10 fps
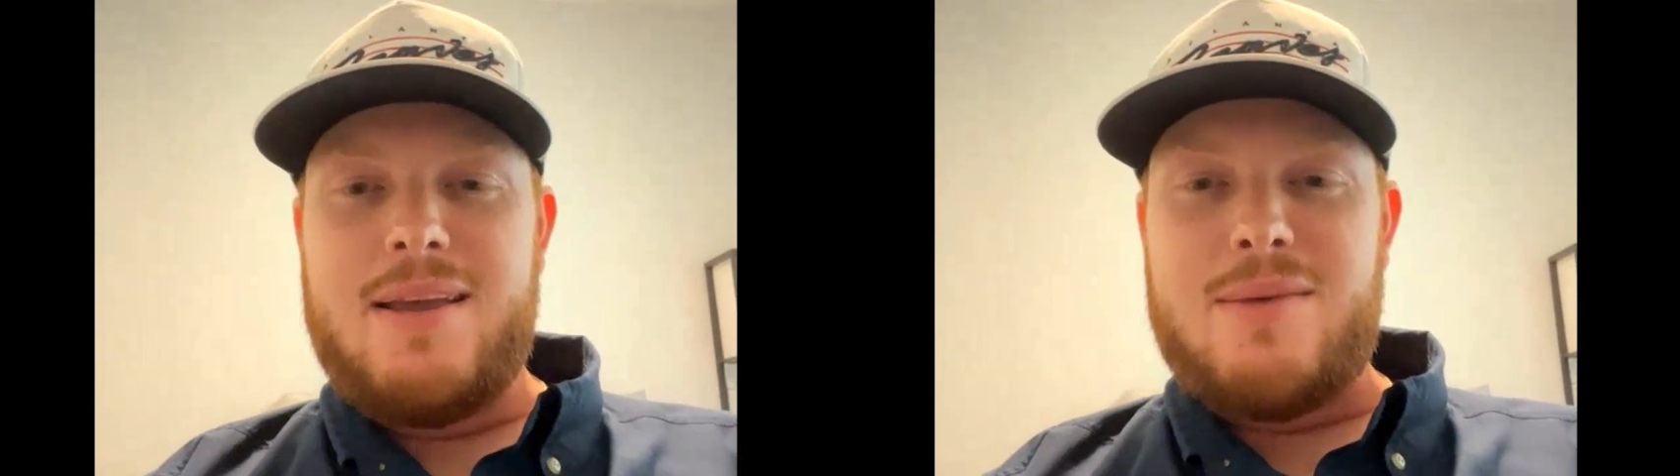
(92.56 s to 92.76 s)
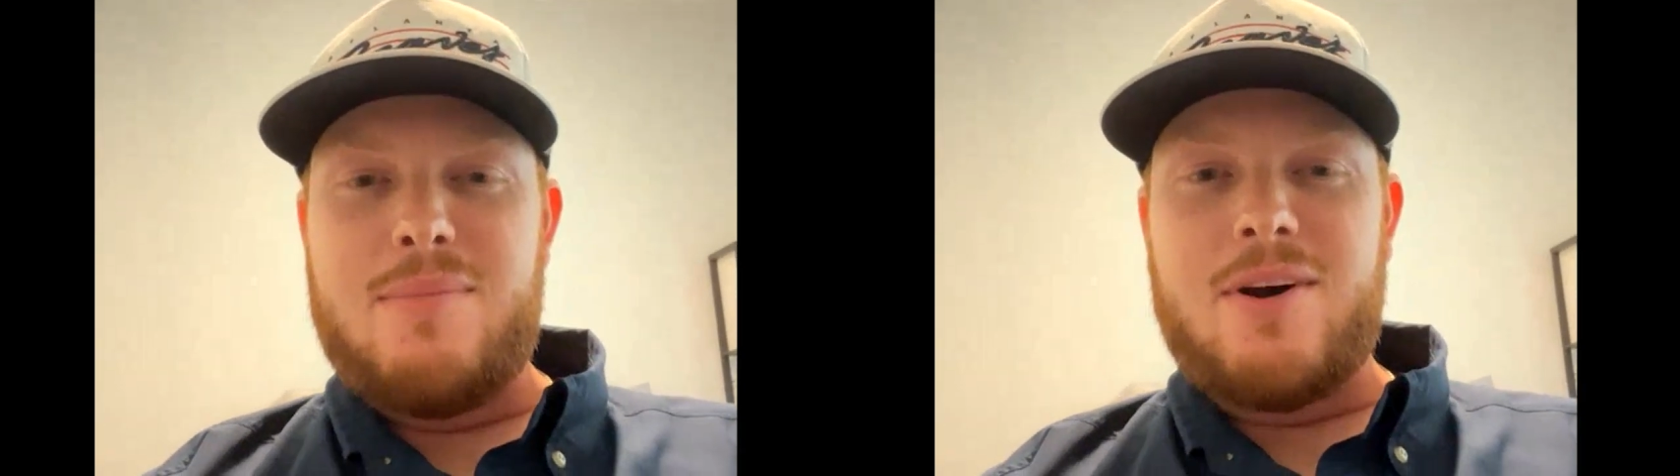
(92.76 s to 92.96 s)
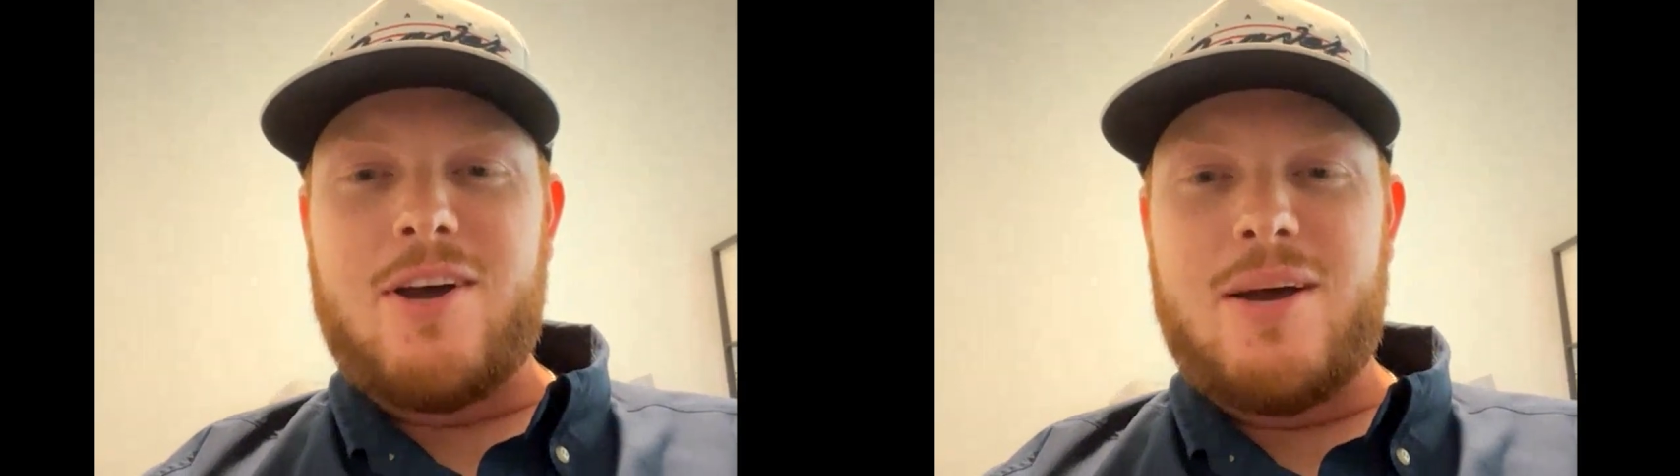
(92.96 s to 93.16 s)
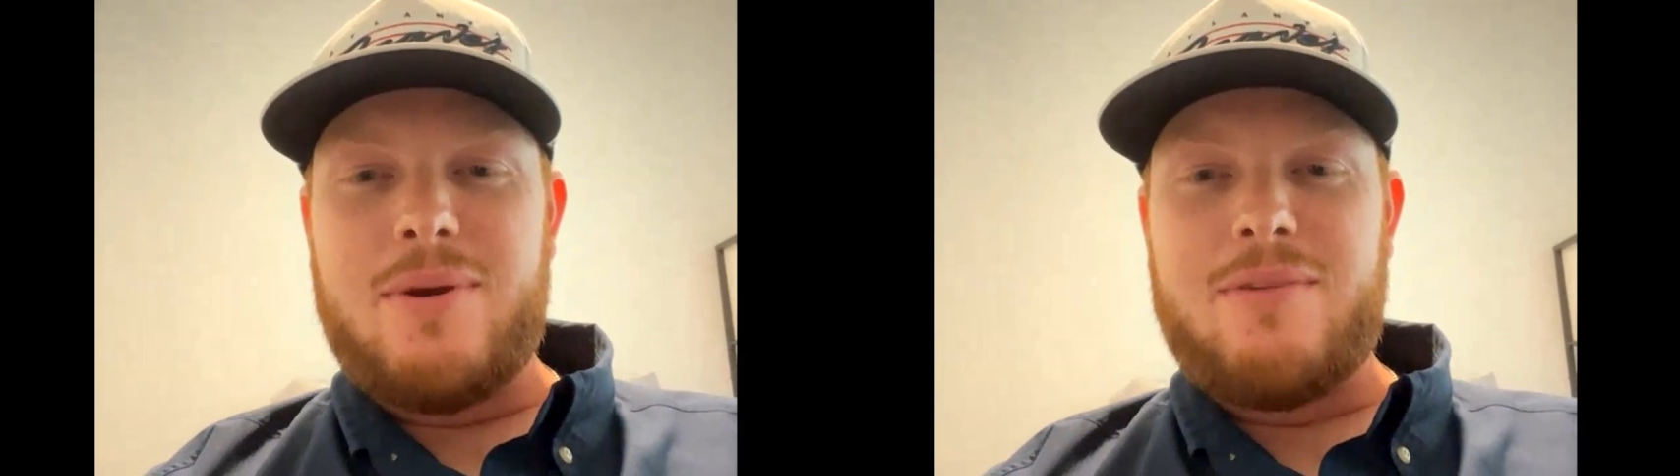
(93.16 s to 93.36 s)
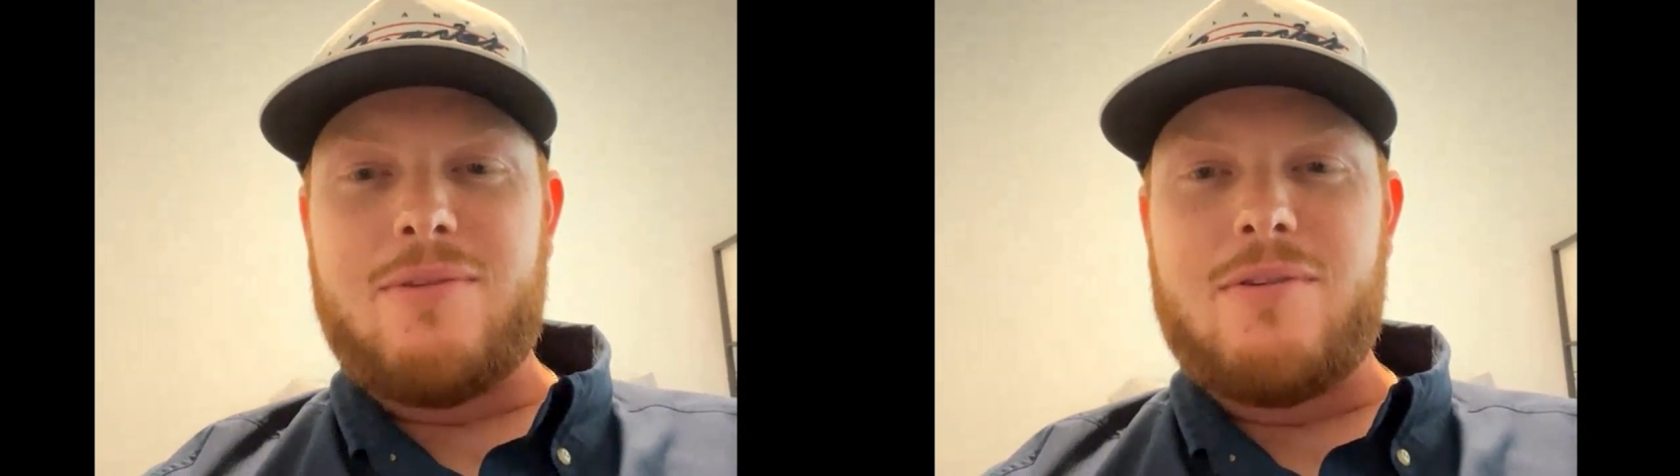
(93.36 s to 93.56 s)
in
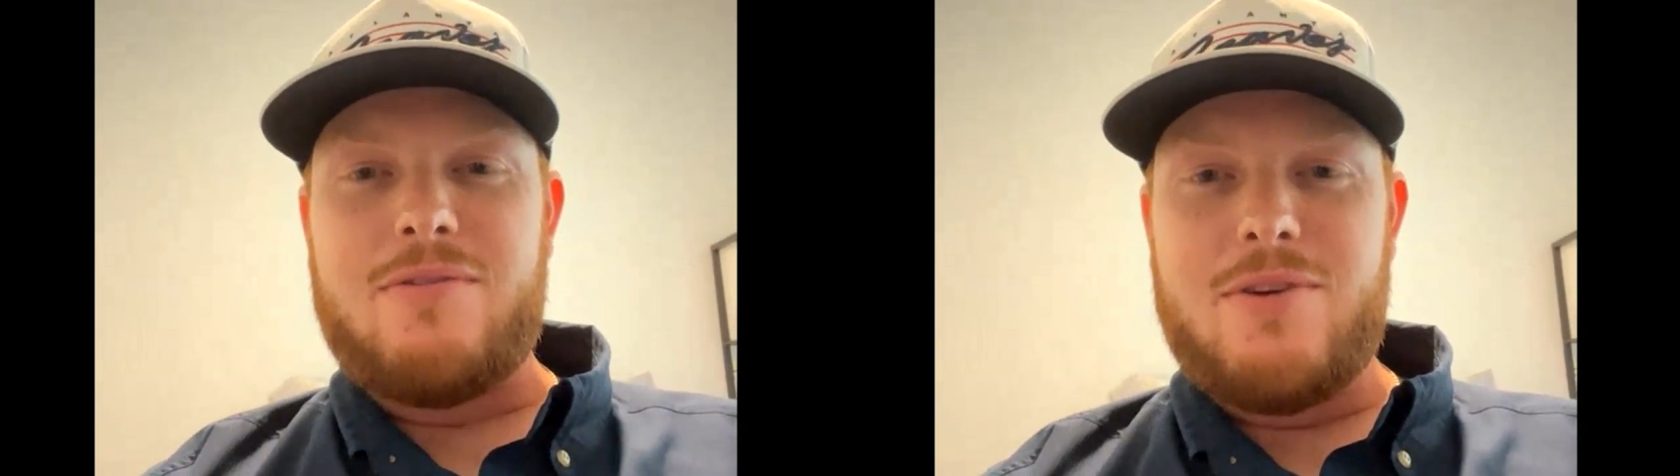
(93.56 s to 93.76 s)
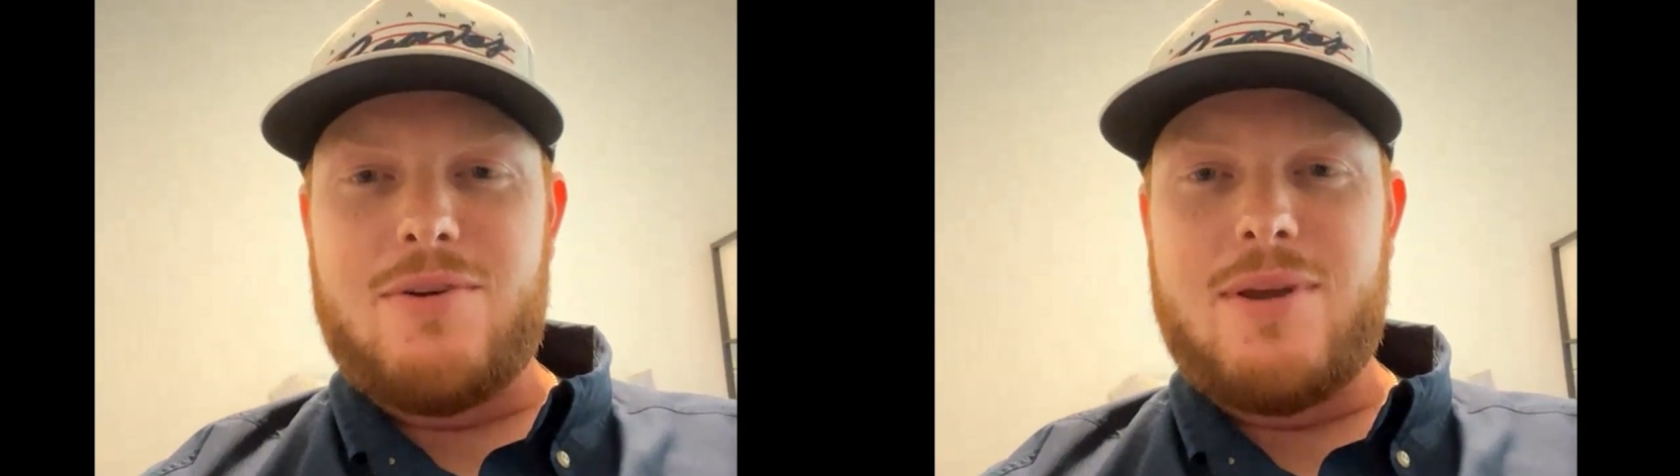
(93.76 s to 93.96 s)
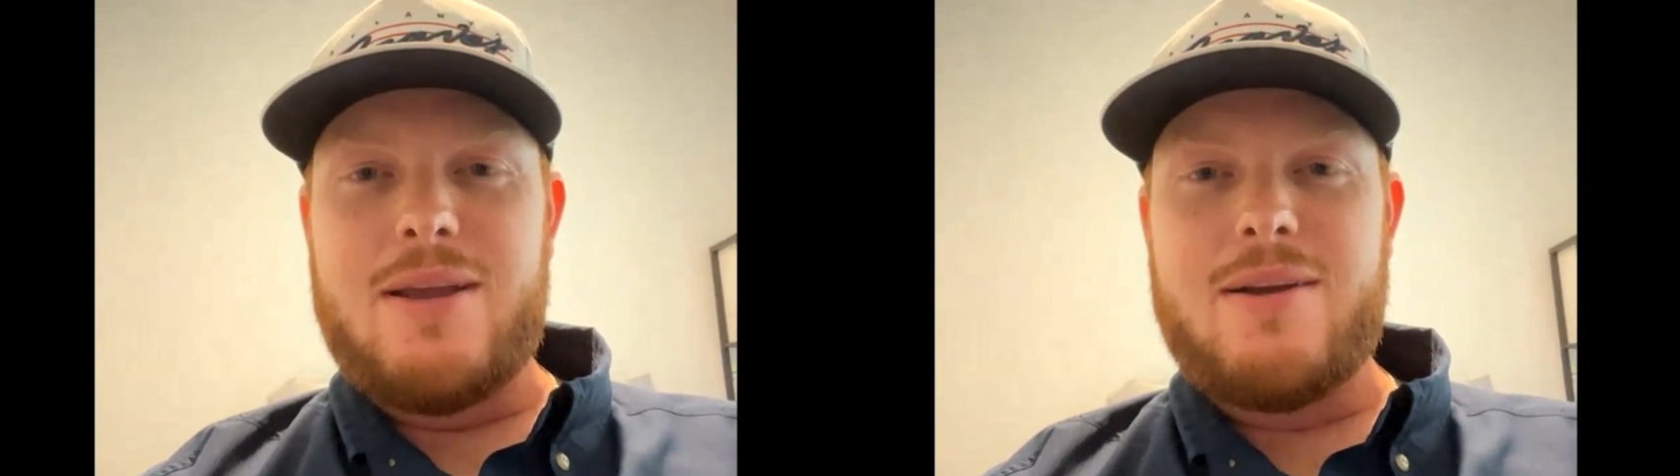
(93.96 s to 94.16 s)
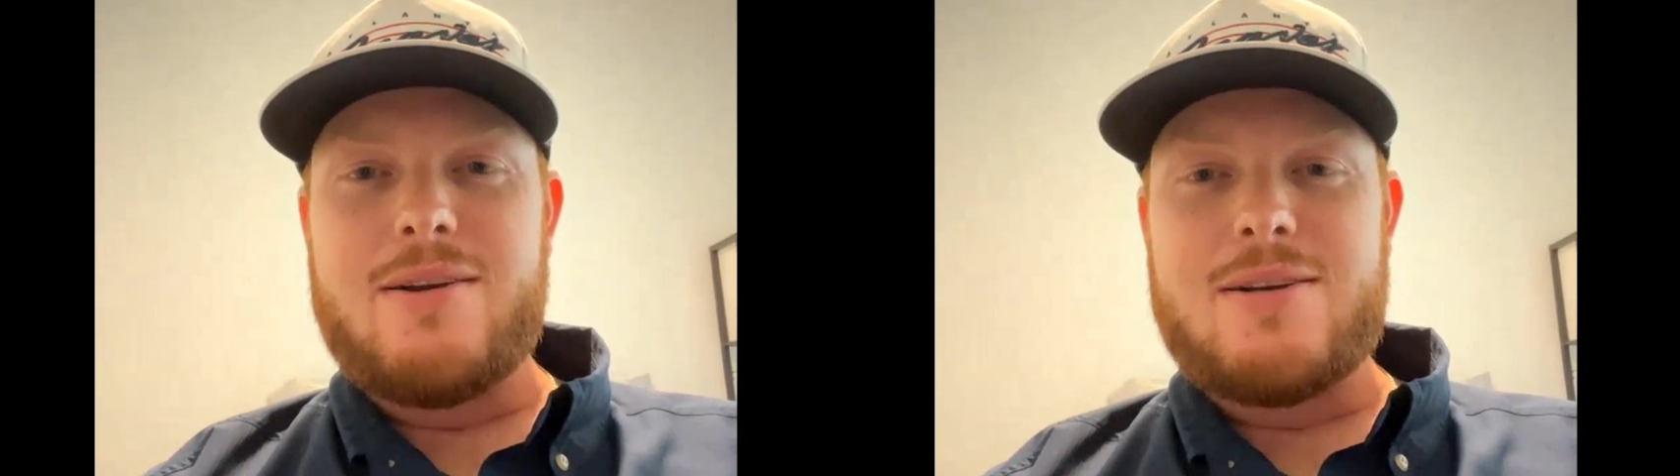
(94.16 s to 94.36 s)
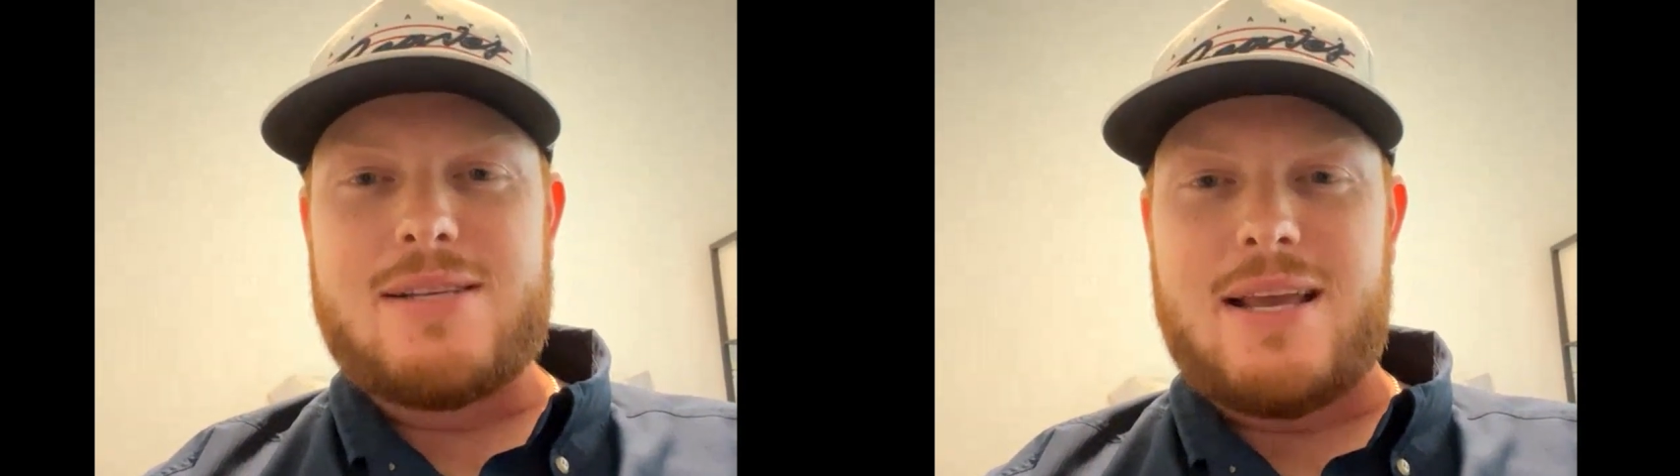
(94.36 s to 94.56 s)
Montgomery for a few
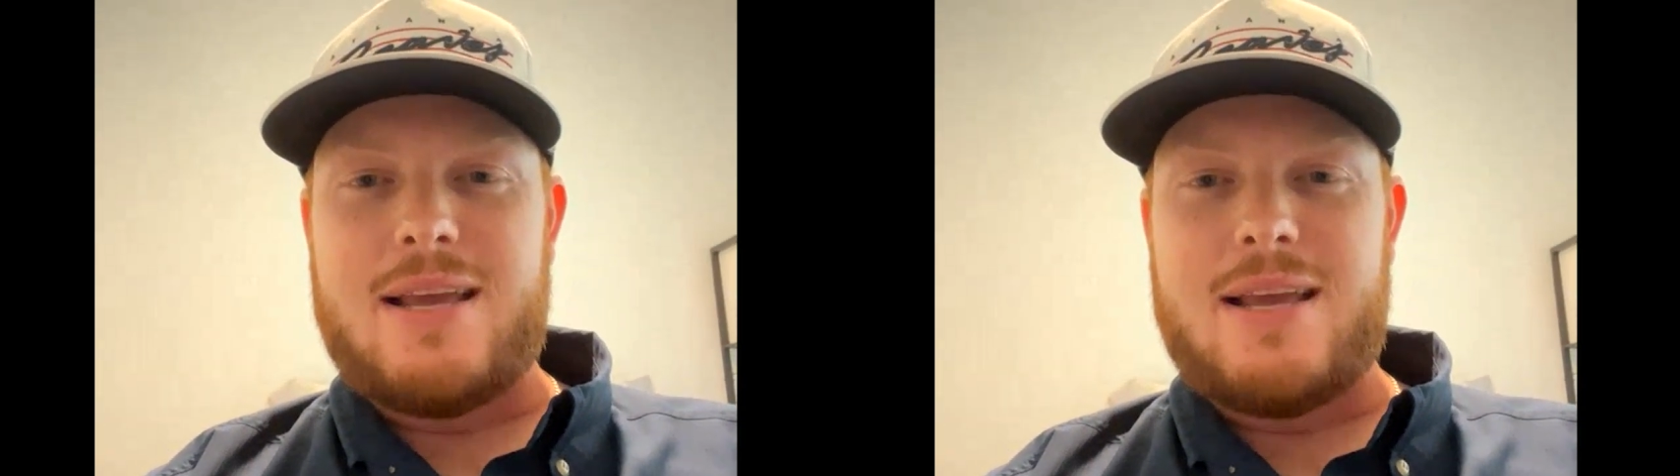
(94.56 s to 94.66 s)
years,